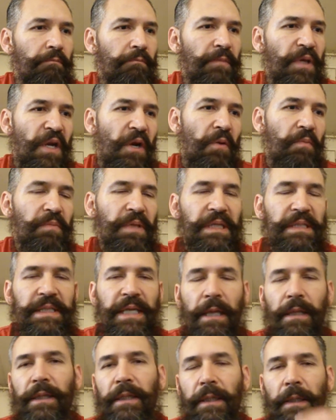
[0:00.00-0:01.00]
you know, me
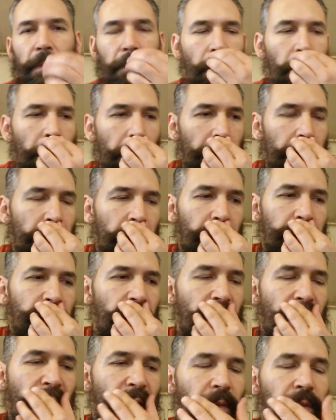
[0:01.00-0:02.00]
selling them or anything like
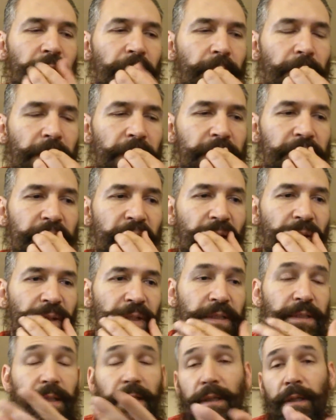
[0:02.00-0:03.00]
that, I don't think I'm going to sell
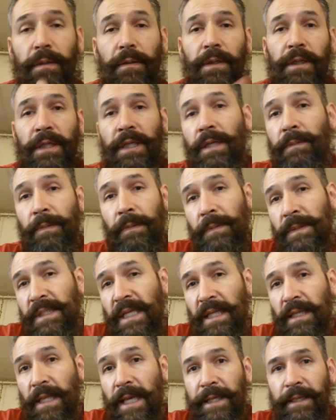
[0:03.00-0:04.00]
these. I think I'm going to keep them because
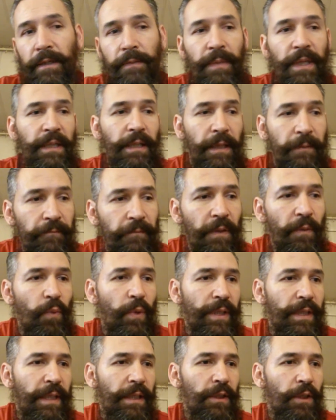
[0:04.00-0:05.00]
I like them. I love the
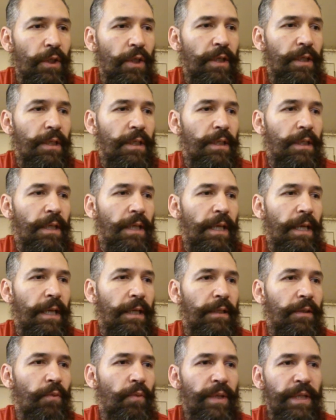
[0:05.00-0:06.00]
way they look,
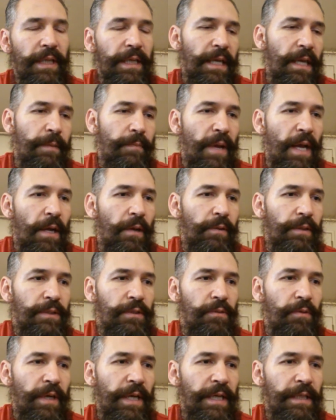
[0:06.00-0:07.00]
and the way they came out is
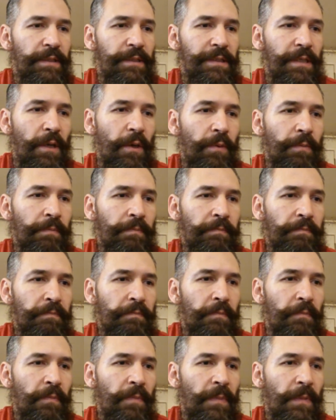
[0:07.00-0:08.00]
great. So,
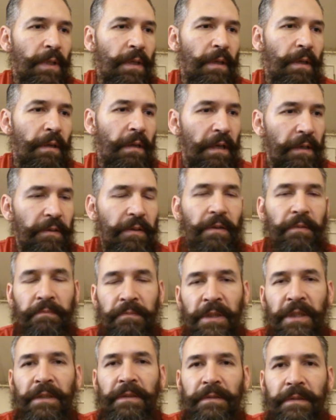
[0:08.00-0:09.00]
I don't know,
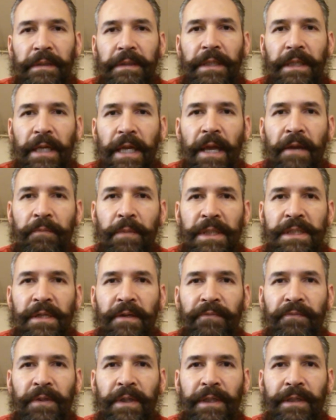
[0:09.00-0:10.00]
you know, I think I have
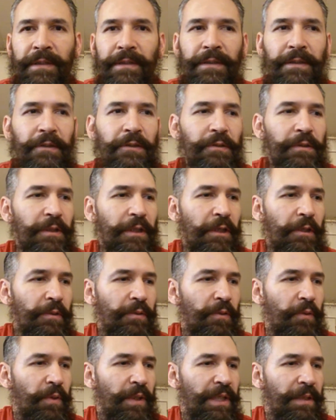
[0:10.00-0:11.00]
myself, you know,
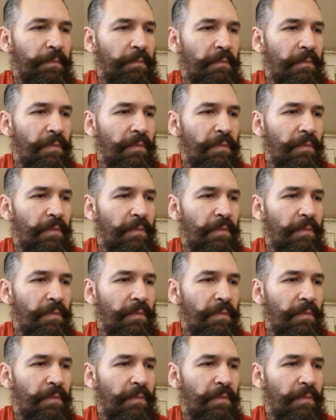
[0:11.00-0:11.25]
three